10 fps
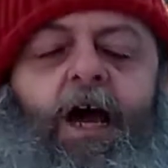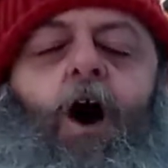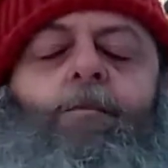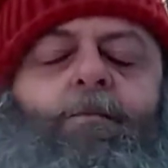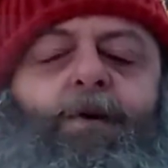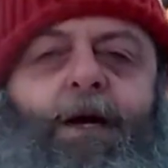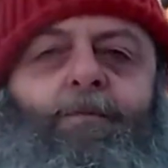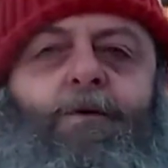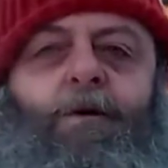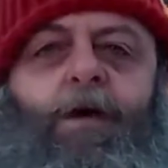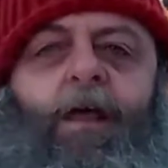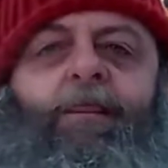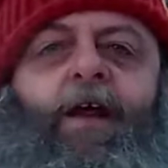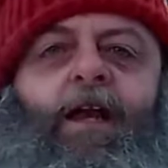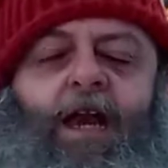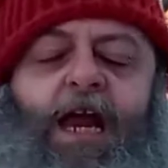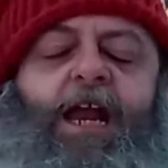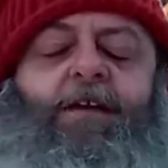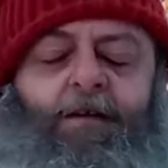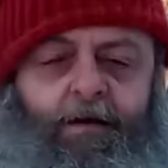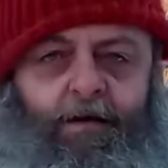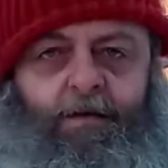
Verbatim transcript: helping people that need it.